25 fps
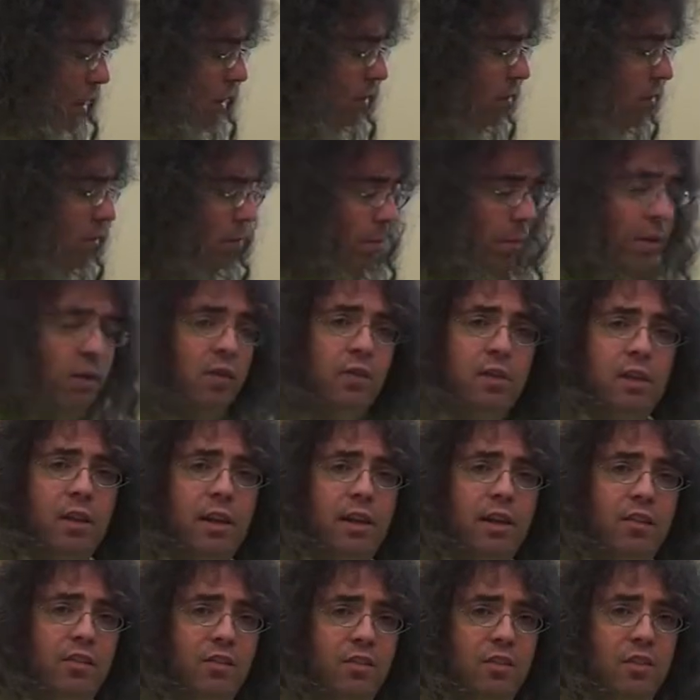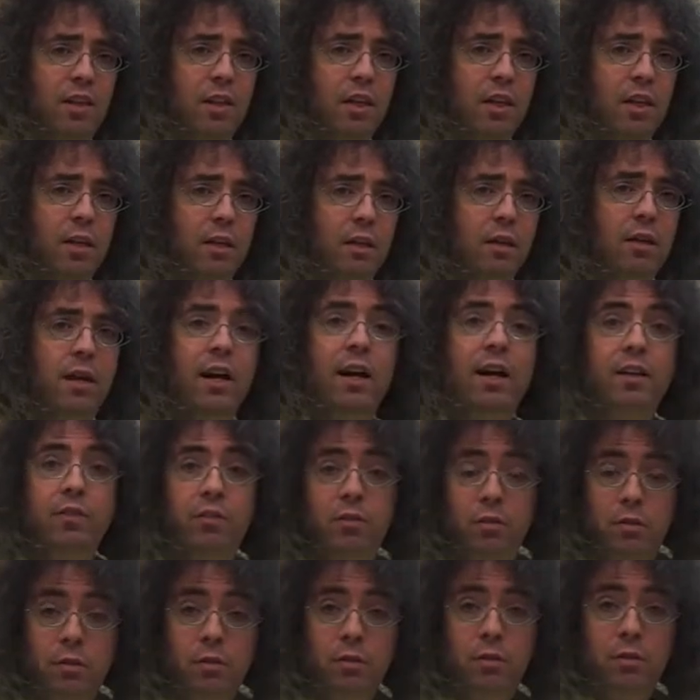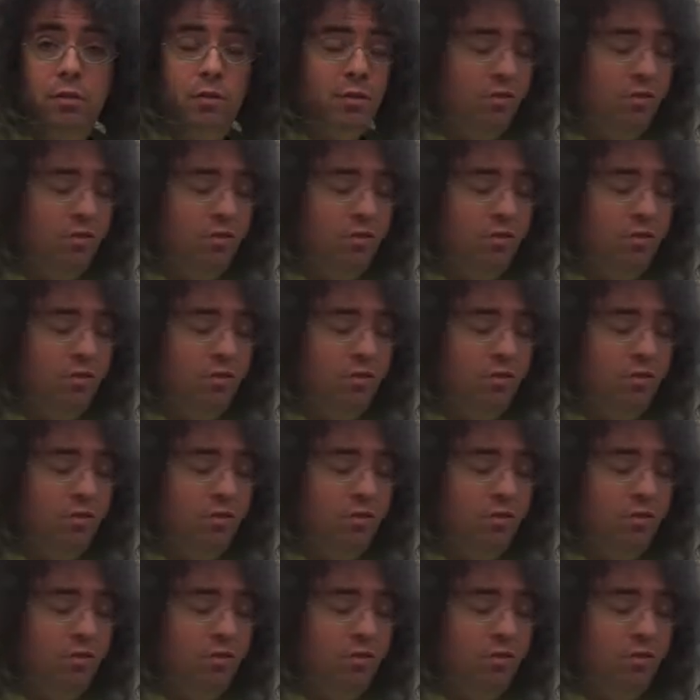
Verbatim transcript: just pitch class C, concert